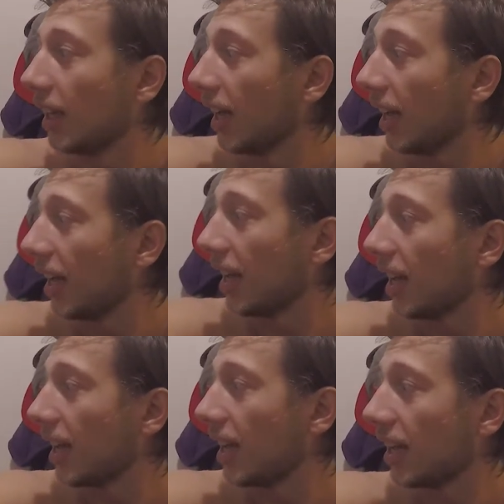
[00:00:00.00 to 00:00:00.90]

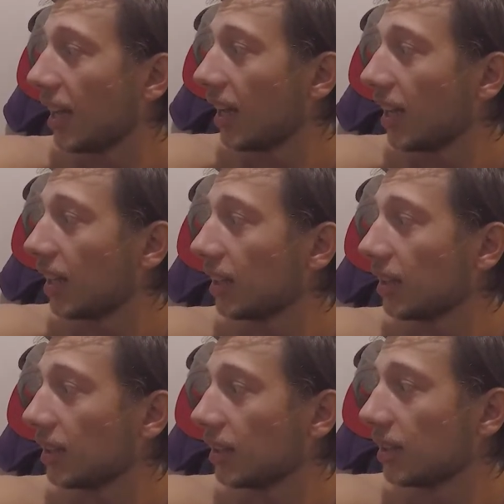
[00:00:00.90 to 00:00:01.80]

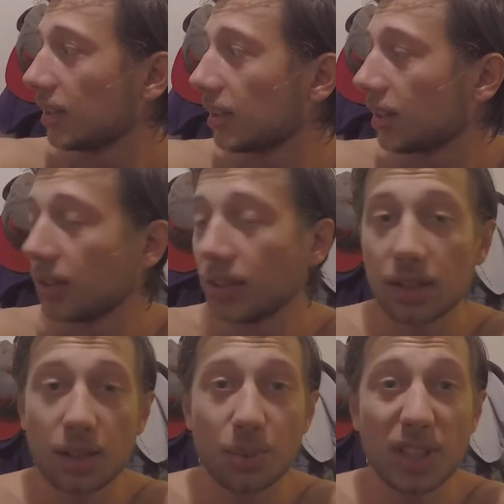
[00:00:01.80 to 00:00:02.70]
and I
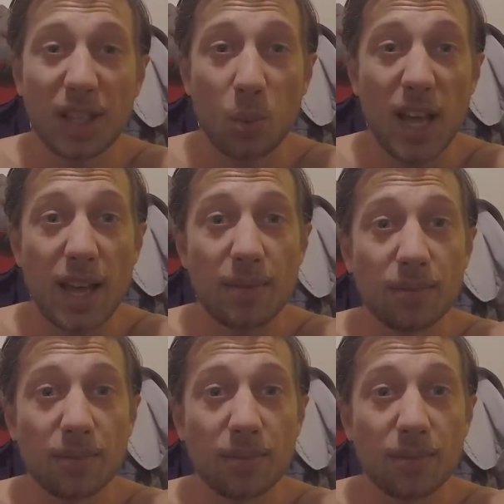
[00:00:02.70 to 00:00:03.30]
don't want to get wet.